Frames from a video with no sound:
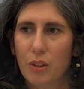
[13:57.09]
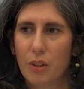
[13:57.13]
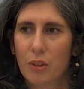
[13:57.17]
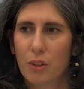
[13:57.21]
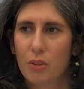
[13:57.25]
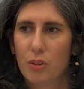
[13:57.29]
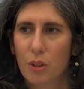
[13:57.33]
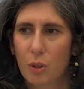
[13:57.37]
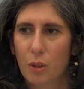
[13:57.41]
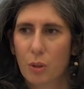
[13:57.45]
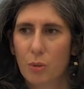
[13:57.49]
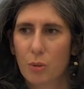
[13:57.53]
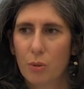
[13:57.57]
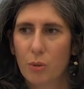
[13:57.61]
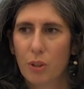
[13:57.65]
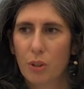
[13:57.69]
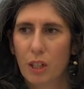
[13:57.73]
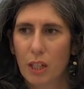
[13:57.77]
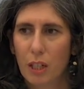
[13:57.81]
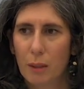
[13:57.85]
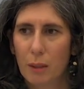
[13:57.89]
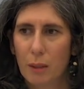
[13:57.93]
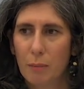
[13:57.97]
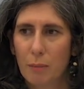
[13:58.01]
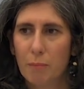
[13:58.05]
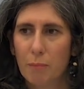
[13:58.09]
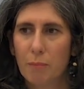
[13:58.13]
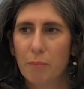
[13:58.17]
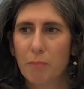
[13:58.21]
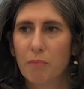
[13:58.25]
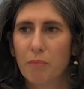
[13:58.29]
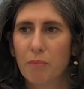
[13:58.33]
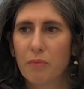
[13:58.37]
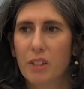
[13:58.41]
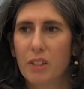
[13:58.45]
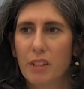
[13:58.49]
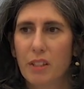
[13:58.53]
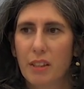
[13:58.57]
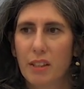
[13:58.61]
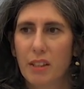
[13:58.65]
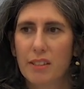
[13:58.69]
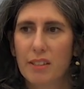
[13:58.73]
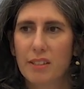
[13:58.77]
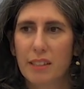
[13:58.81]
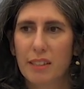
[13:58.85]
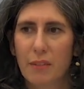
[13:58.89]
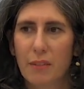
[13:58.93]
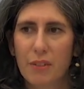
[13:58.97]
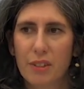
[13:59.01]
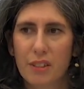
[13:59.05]
So um,
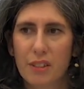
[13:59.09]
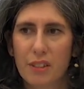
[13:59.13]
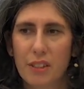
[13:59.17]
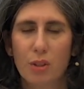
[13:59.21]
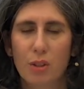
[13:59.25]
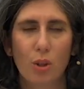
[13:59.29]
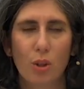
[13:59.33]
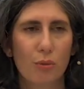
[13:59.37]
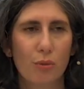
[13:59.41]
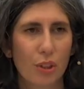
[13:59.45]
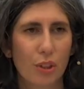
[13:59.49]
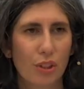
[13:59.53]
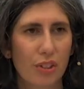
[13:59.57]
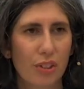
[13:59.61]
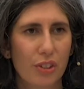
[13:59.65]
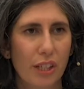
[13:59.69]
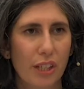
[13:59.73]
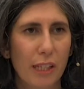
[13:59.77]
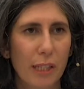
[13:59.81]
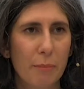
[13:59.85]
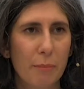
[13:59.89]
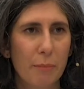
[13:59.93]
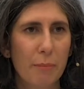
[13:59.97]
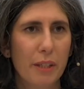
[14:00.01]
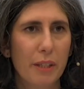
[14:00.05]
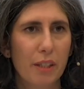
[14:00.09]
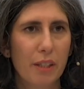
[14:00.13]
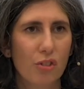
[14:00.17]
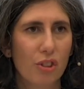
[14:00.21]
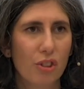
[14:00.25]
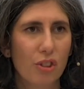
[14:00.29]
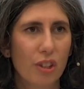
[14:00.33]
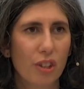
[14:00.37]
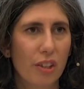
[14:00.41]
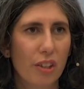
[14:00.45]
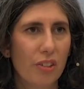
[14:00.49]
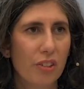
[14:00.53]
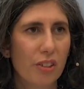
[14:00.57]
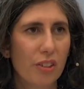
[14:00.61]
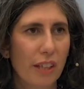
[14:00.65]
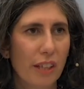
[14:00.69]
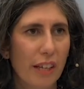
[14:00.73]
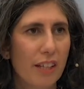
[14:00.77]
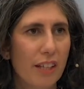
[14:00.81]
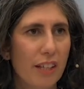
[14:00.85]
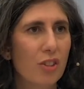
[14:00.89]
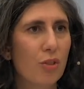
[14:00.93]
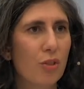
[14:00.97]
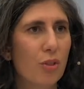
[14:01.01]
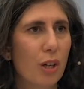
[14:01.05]
this deficit over time is just
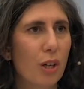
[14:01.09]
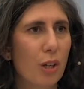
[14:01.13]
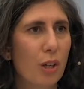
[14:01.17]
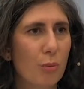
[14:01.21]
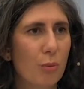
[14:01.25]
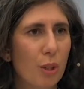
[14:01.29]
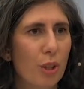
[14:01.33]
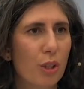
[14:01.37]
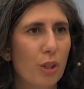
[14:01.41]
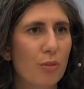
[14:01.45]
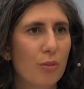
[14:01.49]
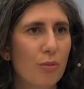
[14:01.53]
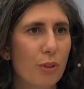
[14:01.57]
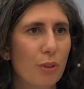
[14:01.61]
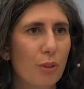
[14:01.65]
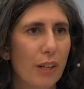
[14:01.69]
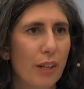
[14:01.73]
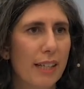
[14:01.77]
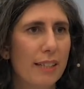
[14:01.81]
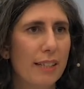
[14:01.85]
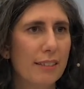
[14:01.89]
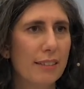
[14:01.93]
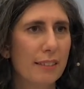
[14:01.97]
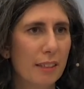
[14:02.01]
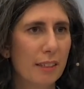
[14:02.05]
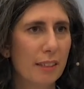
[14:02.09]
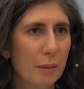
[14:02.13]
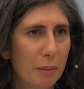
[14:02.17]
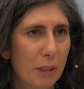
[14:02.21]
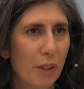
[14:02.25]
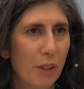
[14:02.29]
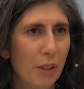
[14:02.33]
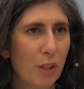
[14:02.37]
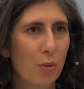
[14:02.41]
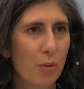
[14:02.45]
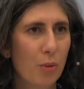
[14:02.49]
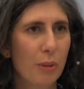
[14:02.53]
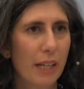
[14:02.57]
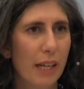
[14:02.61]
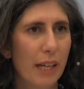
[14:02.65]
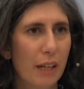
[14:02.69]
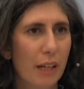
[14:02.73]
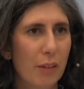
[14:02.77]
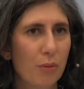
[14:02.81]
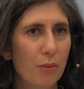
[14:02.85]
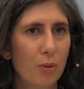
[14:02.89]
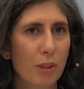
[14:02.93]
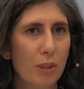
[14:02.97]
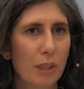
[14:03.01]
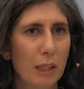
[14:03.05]
extra work for ESA because we
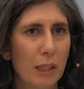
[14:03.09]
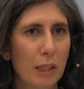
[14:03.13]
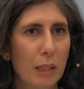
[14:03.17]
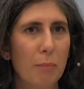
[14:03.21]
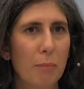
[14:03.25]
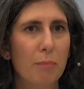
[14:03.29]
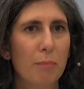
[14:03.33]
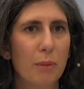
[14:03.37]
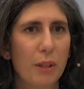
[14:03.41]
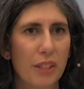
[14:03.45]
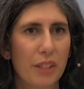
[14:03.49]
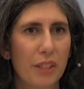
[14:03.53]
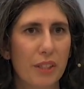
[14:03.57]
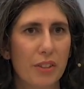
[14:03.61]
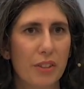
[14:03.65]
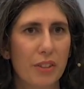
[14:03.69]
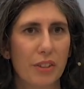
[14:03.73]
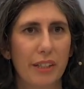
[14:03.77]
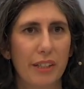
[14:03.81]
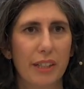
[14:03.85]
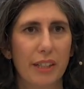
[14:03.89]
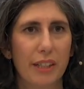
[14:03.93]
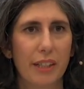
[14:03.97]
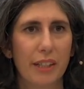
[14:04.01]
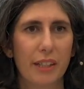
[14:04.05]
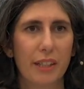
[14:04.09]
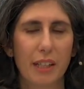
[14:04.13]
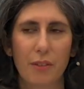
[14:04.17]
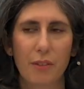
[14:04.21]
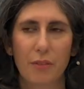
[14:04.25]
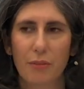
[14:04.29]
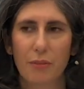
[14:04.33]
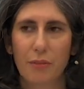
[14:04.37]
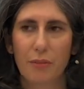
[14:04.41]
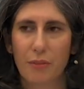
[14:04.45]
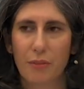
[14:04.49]
have to keep monitoring if